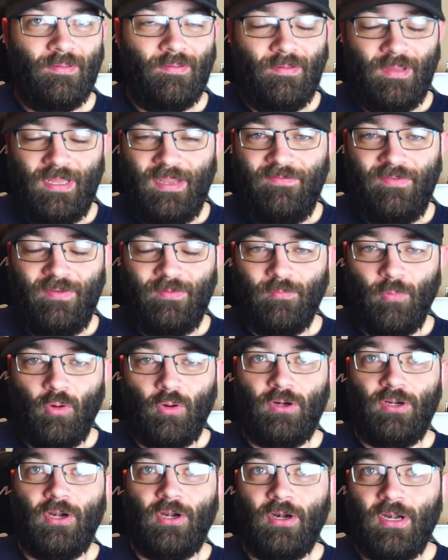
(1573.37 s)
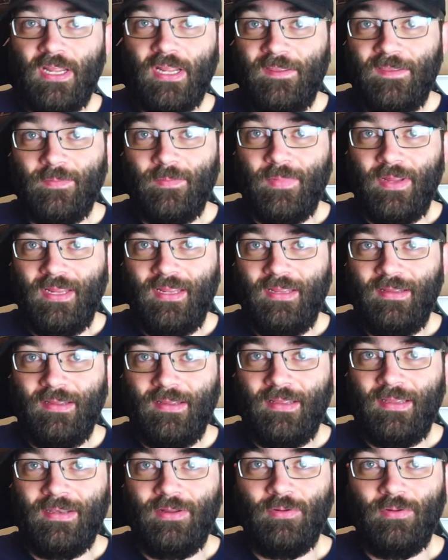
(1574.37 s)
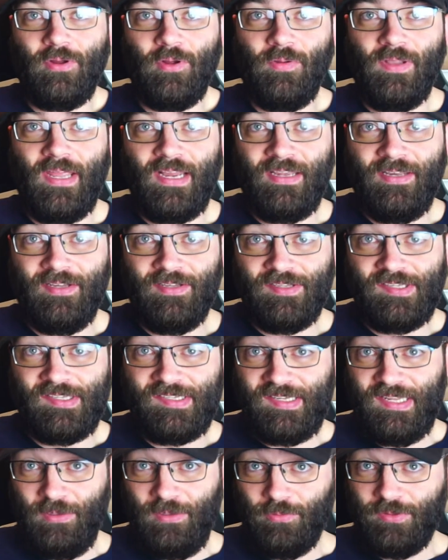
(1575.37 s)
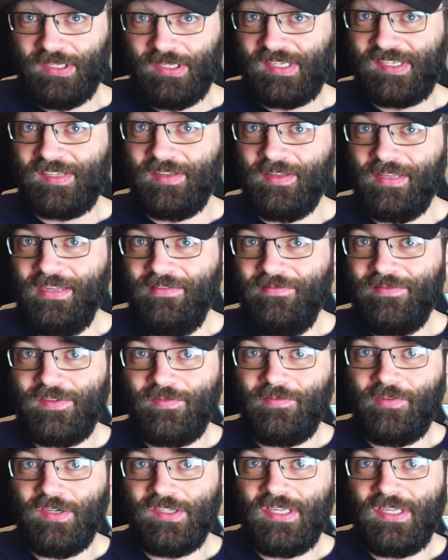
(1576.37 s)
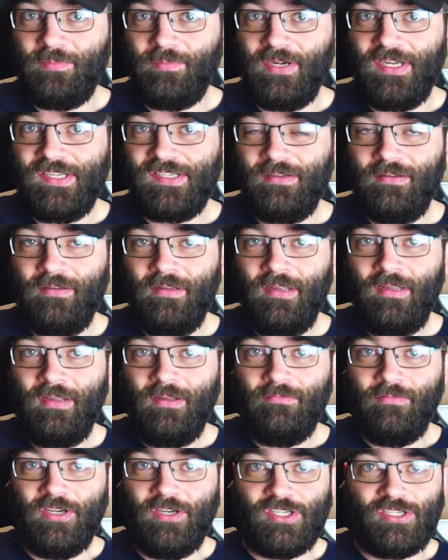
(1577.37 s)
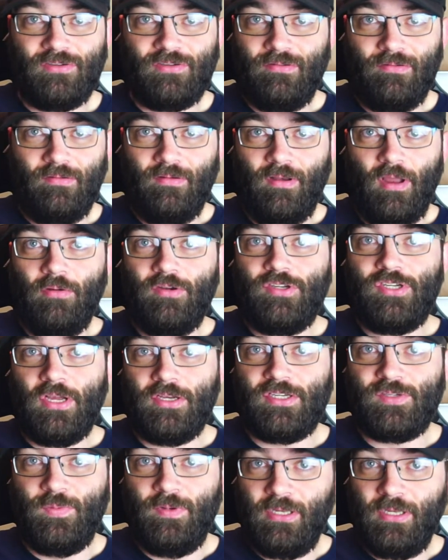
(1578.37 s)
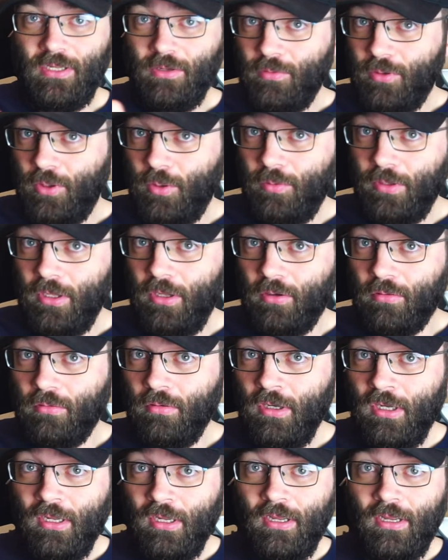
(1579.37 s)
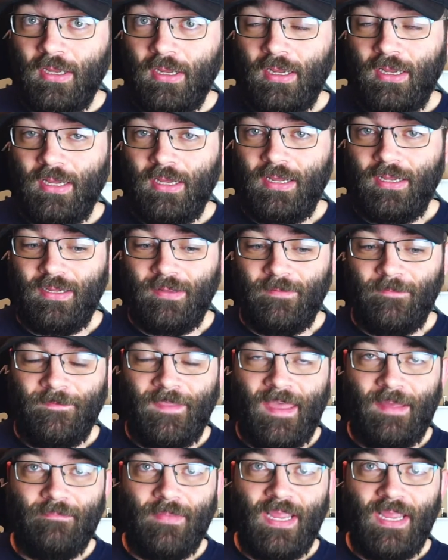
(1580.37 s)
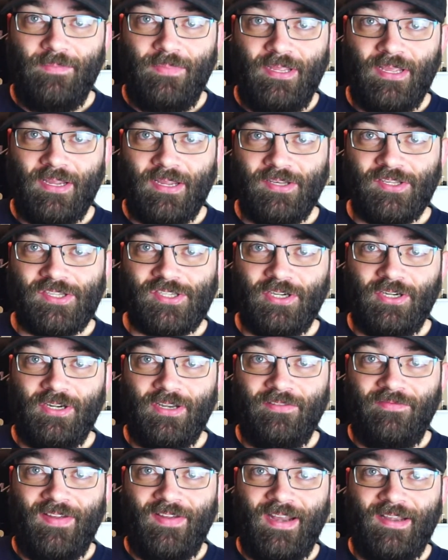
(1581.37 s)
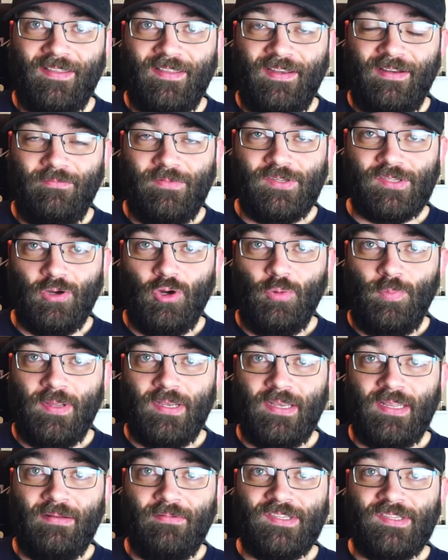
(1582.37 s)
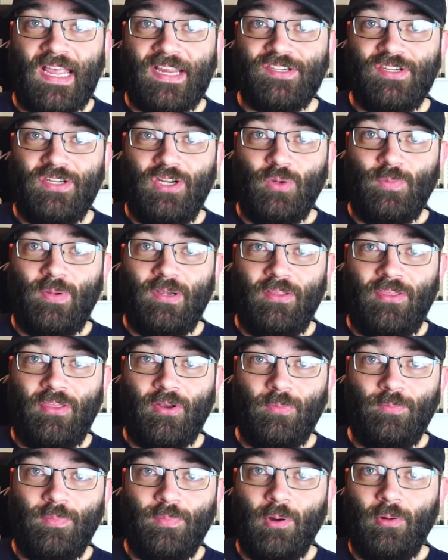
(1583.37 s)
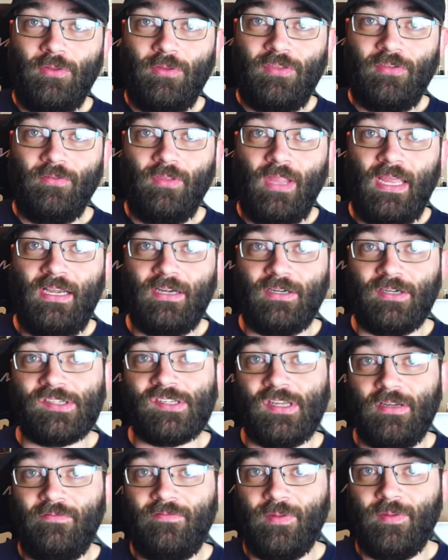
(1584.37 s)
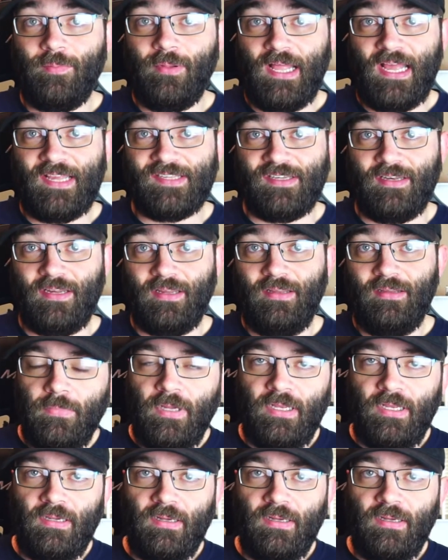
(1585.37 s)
even more nerdy than me, and you collect sealed sleeves for some reason, which, no judgment, you do you, that might be a concern, the fact that it was opened, and it was actually opened through both layers of the plastic. But